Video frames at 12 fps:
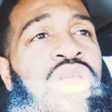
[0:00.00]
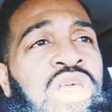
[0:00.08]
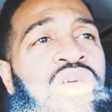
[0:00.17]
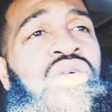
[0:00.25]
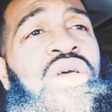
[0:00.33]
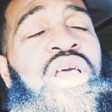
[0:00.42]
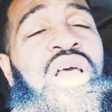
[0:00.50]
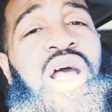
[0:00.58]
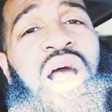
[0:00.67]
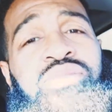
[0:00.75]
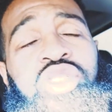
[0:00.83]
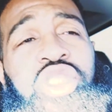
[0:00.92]
deal.
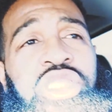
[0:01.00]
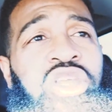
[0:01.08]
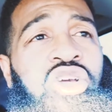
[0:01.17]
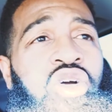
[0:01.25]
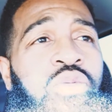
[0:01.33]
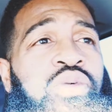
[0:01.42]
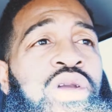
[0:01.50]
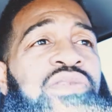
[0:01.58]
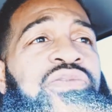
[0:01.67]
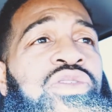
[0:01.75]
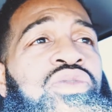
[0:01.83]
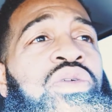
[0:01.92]
I'm just still gonna pray
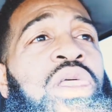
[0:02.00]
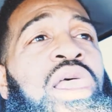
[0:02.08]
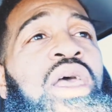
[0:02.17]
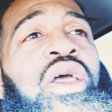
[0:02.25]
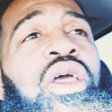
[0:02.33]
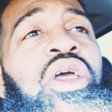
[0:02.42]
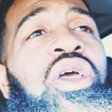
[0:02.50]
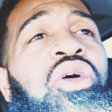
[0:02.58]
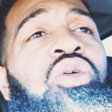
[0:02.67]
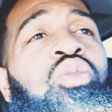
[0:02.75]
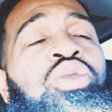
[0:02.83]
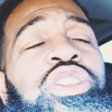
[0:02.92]
for you.
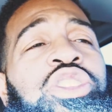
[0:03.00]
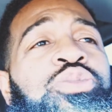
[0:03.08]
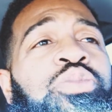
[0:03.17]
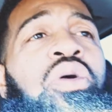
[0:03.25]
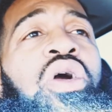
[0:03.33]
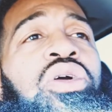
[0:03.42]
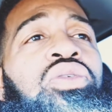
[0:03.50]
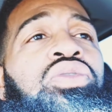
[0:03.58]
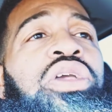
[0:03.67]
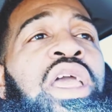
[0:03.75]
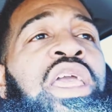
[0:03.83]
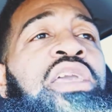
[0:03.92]
When Sparkle
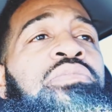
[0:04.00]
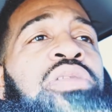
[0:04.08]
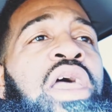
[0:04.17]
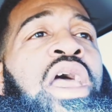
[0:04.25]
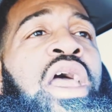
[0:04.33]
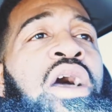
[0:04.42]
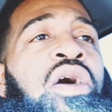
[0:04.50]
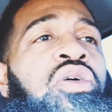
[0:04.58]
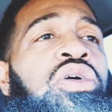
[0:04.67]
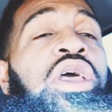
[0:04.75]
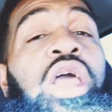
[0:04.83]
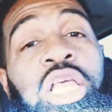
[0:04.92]
came down,
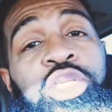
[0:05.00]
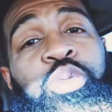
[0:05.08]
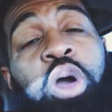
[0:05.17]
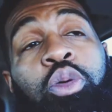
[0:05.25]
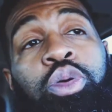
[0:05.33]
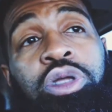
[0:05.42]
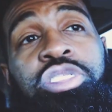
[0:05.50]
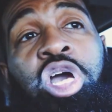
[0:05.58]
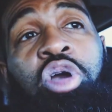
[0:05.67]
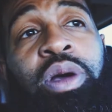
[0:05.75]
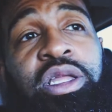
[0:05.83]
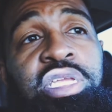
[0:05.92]
and Sparkle, we're gonna
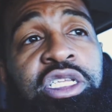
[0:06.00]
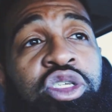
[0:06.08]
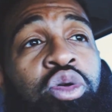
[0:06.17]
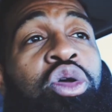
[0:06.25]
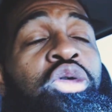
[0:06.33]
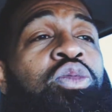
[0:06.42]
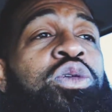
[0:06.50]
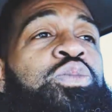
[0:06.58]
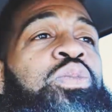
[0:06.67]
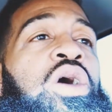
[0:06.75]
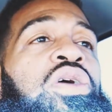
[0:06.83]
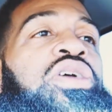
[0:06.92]
talk about that too. When
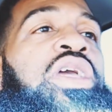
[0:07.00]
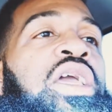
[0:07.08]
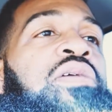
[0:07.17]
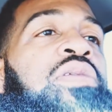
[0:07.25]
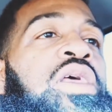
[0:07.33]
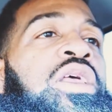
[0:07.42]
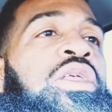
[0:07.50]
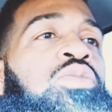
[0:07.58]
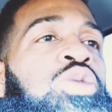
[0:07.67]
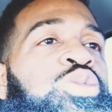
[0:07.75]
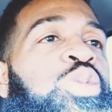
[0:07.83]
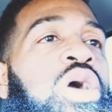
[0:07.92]
Sparkle came, to,
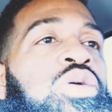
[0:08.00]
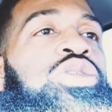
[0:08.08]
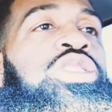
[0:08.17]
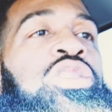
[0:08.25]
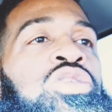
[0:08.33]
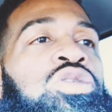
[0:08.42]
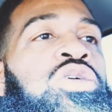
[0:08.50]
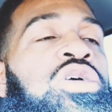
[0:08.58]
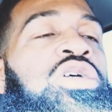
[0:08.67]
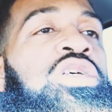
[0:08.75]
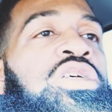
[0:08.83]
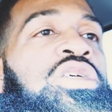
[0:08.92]
when Sparkle was in the
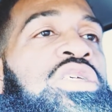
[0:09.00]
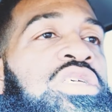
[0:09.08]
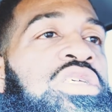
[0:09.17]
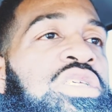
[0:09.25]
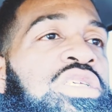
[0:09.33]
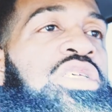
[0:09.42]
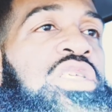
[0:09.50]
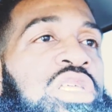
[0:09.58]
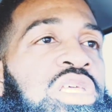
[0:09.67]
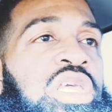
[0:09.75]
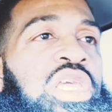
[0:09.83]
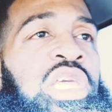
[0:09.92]

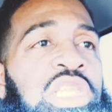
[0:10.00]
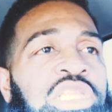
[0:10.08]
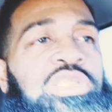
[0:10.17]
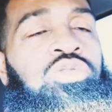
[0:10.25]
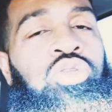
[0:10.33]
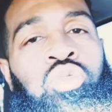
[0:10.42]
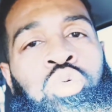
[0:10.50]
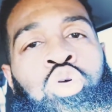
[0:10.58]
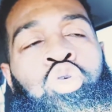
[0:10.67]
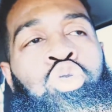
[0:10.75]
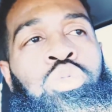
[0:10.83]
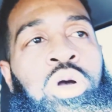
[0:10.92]
in the, the
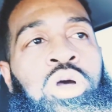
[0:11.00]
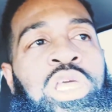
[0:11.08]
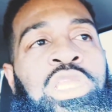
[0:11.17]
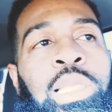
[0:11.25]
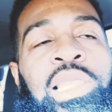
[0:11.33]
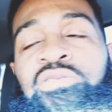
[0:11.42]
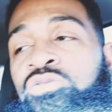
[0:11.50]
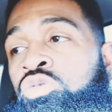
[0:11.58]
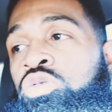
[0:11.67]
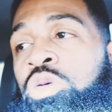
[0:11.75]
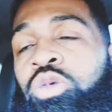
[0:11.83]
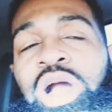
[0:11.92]
room or in the living room, they're